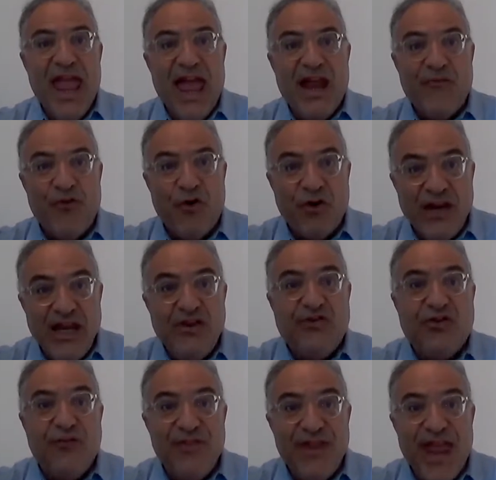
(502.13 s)
and for each
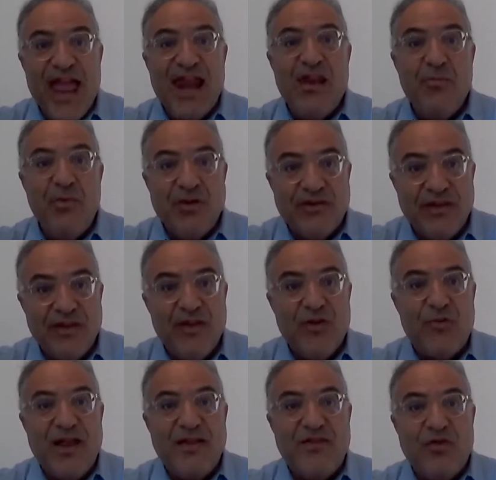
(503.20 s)
of the elements in
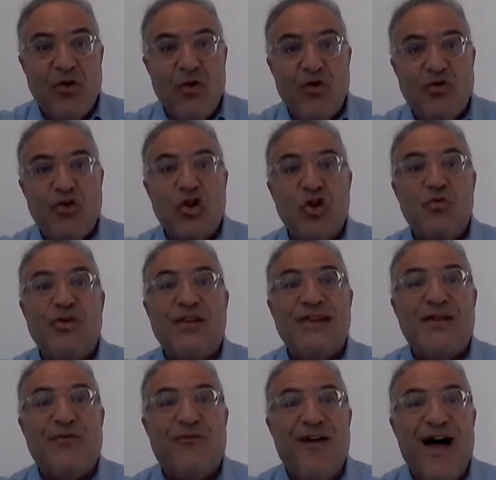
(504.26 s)
the red zone, you will
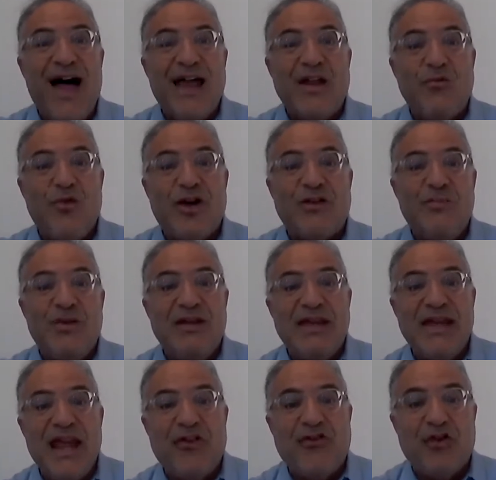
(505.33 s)
define what
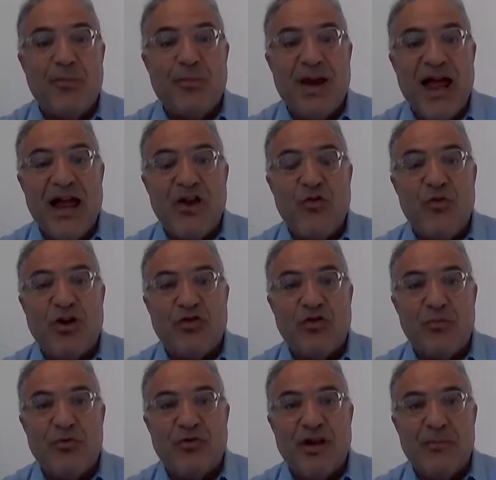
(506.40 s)
mitigation plan you want to
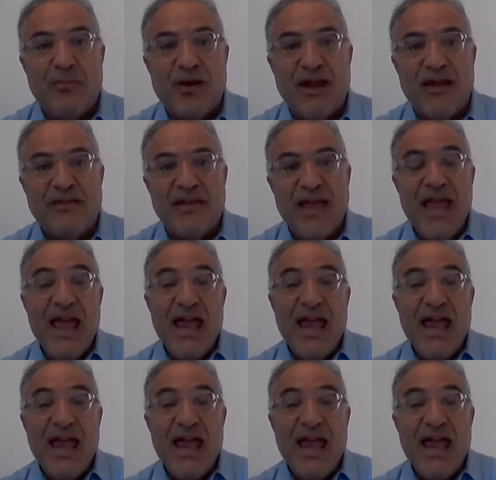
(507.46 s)
put in place.